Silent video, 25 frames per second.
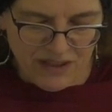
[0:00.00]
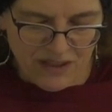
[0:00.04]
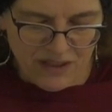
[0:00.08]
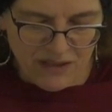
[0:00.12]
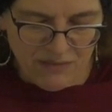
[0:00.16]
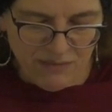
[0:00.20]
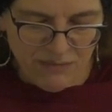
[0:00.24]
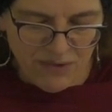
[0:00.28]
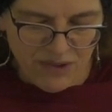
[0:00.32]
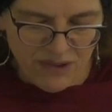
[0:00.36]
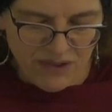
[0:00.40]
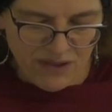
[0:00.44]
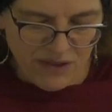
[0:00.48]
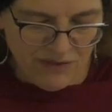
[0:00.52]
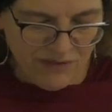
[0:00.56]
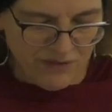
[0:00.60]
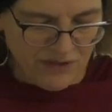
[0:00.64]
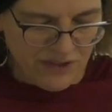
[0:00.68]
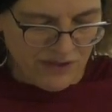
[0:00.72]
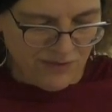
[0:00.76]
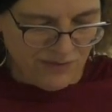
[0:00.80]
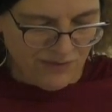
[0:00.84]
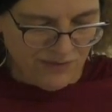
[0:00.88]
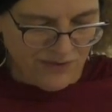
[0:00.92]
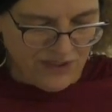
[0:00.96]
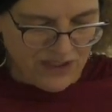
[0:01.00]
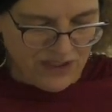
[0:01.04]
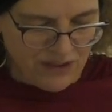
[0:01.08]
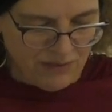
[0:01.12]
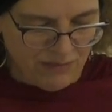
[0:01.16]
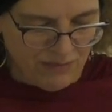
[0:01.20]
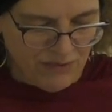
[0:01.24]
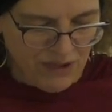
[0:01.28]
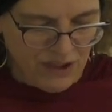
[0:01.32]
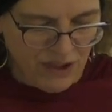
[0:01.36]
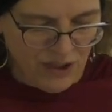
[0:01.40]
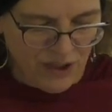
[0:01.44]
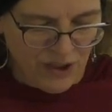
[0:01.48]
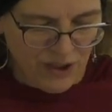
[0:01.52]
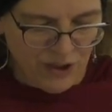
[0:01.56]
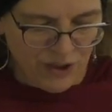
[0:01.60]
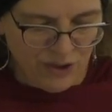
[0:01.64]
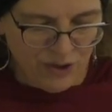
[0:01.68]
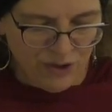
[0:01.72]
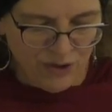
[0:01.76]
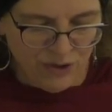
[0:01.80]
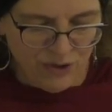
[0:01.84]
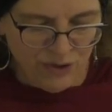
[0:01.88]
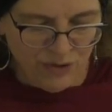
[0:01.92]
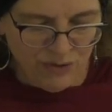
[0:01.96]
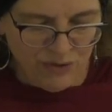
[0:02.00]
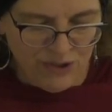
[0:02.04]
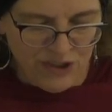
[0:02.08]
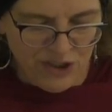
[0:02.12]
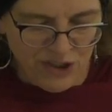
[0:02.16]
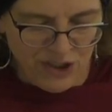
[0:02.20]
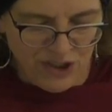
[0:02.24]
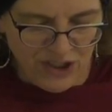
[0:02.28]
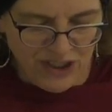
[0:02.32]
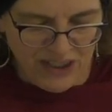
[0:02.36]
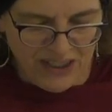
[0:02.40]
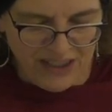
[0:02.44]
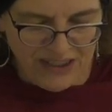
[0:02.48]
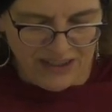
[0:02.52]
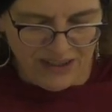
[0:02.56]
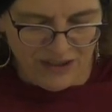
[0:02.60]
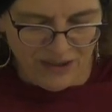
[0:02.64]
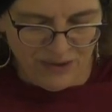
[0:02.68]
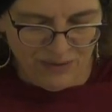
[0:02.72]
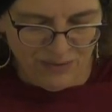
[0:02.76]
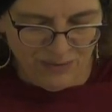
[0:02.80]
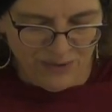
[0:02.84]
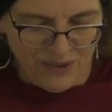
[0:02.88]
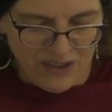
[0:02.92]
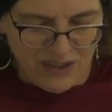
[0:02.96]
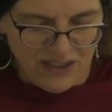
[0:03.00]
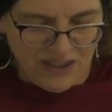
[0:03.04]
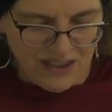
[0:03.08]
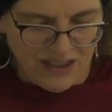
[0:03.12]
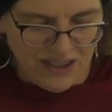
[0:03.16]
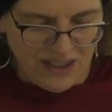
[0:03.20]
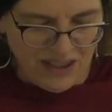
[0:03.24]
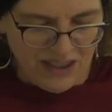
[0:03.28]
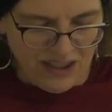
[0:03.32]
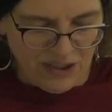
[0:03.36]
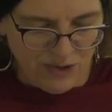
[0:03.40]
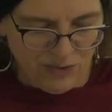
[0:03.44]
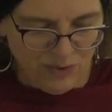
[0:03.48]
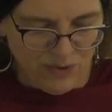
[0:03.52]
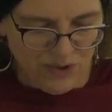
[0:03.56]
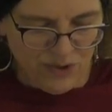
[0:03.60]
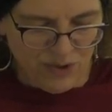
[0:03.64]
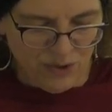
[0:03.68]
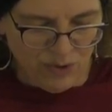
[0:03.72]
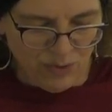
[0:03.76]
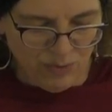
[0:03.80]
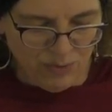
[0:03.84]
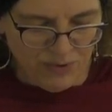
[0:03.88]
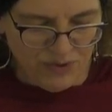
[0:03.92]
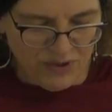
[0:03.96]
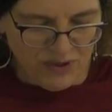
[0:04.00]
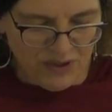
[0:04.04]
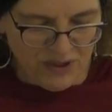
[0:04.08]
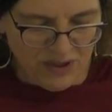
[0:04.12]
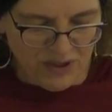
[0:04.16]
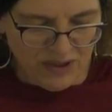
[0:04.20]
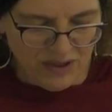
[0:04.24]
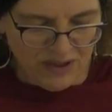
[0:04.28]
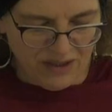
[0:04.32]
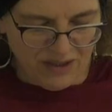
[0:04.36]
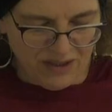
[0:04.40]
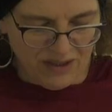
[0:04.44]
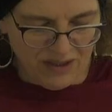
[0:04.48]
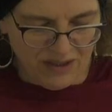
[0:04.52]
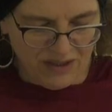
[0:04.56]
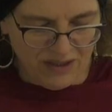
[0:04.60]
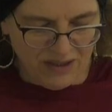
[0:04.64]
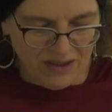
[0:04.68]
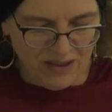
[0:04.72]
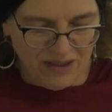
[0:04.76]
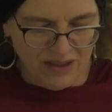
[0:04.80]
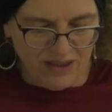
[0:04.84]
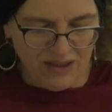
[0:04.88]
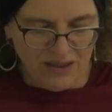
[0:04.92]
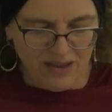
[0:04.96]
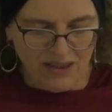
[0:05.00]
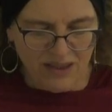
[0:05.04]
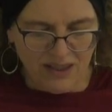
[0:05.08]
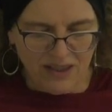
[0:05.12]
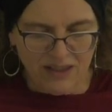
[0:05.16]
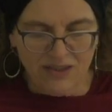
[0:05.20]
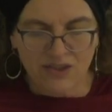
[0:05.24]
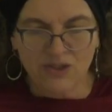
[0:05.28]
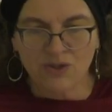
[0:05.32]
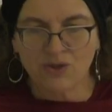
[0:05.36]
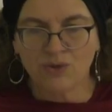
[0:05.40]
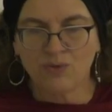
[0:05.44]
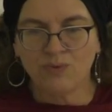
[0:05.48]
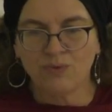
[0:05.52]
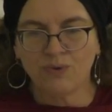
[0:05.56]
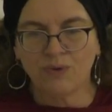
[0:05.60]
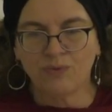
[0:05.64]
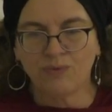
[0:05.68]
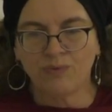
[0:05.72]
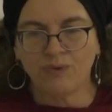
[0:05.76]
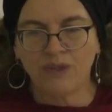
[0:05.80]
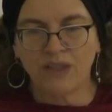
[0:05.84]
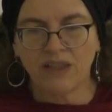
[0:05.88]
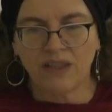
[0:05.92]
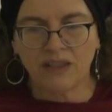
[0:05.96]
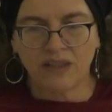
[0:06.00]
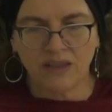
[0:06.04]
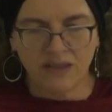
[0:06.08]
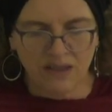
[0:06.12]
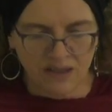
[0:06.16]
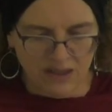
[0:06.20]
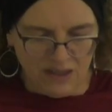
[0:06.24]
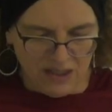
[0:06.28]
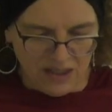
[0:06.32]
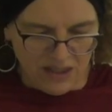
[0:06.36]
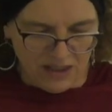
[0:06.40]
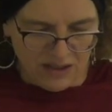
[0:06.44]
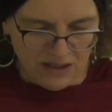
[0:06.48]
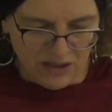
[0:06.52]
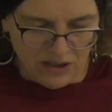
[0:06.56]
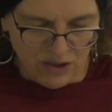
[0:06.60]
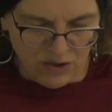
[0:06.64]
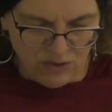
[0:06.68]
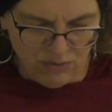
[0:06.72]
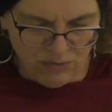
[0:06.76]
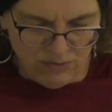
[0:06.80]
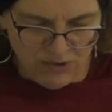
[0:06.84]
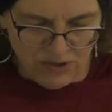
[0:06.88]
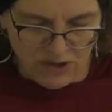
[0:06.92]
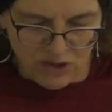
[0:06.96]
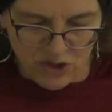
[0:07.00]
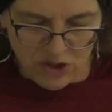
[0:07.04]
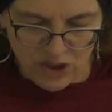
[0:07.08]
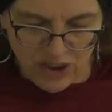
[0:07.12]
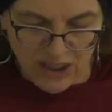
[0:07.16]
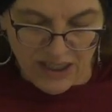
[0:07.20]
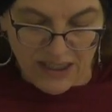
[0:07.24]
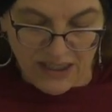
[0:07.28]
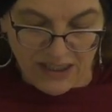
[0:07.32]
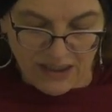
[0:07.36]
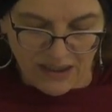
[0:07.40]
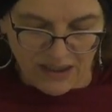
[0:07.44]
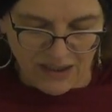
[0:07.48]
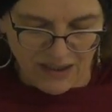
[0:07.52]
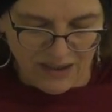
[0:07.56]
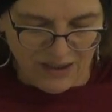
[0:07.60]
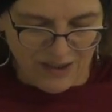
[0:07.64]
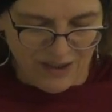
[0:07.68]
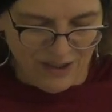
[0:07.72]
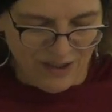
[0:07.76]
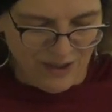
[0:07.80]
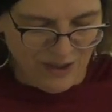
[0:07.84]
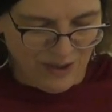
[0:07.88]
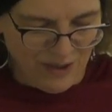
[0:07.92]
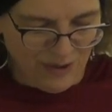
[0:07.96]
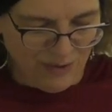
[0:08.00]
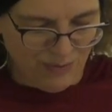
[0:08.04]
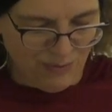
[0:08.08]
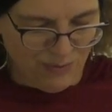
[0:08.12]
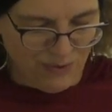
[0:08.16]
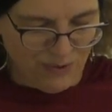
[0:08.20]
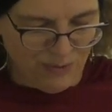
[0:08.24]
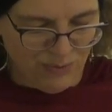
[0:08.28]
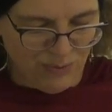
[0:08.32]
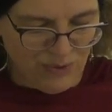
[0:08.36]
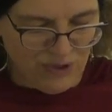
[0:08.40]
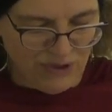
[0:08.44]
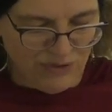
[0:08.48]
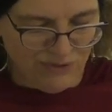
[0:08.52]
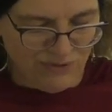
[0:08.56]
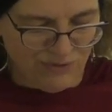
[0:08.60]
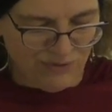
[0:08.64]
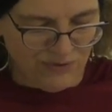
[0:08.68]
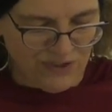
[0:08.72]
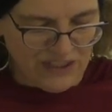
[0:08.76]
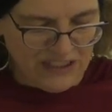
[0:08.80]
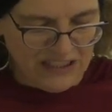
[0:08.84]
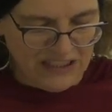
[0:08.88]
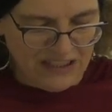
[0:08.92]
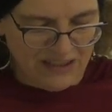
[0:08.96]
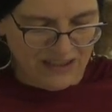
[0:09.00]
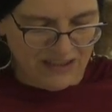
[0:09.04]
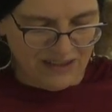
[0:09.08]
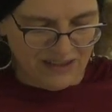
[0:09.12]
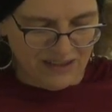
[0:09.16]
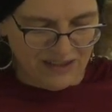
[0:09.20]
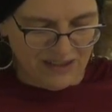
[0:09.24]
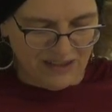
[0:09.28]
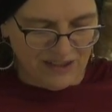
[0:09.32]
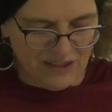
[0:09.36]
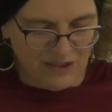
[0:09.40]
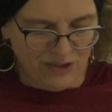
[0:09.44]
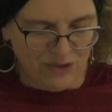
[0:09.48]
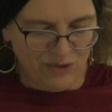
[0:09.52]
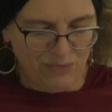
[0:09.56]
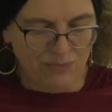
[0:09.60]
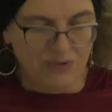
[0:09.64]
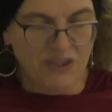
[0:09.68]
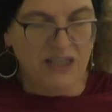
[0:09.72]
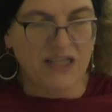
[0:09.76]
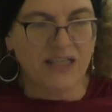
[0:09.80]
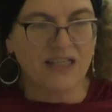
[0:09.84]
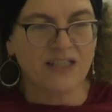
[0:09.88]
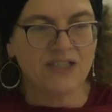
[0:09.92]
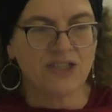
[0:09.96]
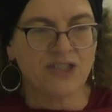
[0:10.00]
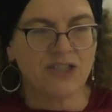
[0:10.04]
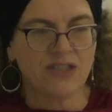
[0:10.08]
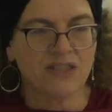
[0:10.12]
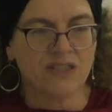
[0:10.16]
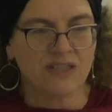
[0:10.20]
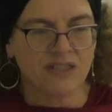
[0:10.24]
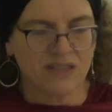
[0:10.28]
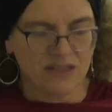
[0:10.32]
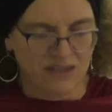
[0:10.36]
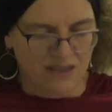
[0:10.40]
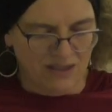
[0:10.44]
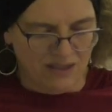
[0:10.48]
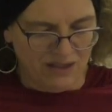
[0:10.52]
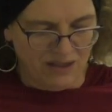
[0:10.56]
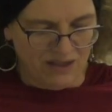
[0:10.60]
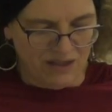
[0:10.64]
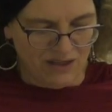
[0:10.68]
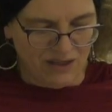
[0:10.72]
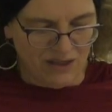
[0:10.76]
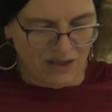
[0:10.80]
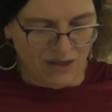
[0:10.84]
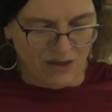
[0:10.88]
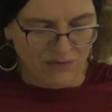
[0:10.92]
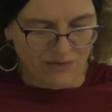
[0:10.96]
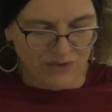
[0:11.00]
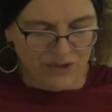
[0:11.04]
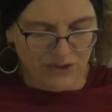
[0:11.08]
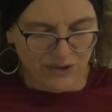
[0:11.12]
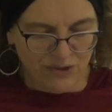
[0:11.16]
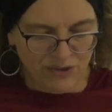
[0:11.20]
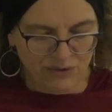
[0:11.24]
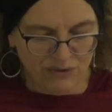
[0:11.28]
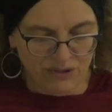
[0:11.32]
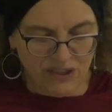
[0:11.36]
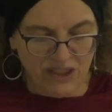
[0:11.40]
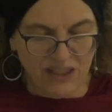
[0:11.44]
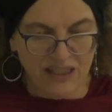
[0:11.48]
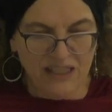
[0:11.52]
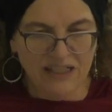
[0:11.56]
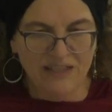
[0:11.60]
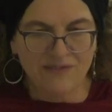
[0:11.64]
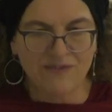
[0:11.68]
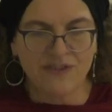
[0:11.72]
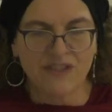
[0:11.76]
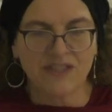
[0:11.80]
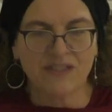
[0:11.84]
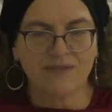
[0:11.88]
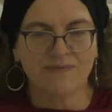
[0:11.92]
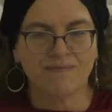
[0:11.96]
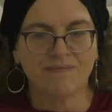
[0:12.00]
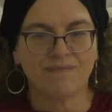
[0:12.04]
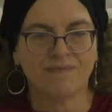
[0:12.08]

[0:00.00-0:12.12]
symbols of his freedom, could only shine when his cage was opened. And so will we, as humans, shine when we are free to be agents of our own lives.